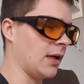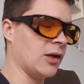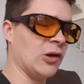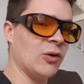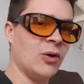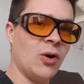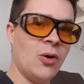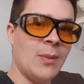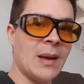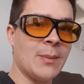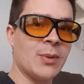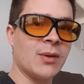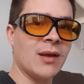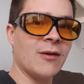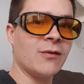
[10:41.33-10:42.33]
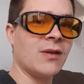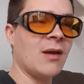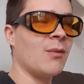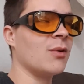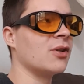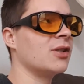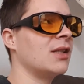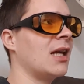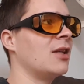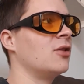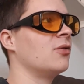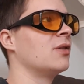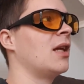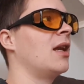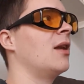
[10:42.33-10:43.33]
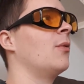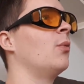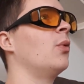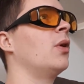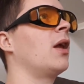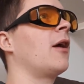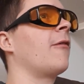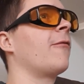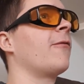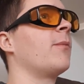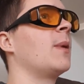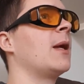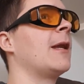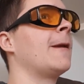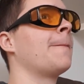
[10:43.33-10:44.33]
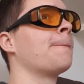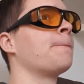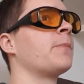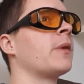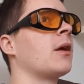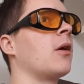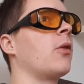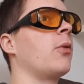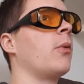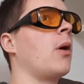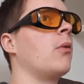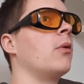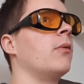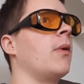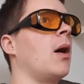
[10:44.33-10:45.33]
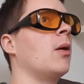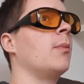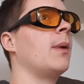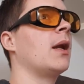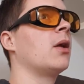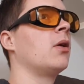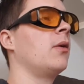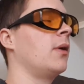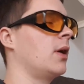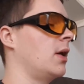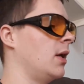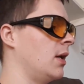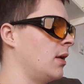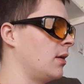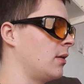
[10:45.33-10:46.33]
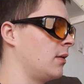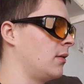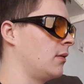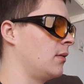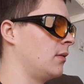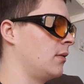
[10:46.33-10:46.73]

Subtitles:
I don't know, man, but if they were statues then they would have been thrown around by the hurricane.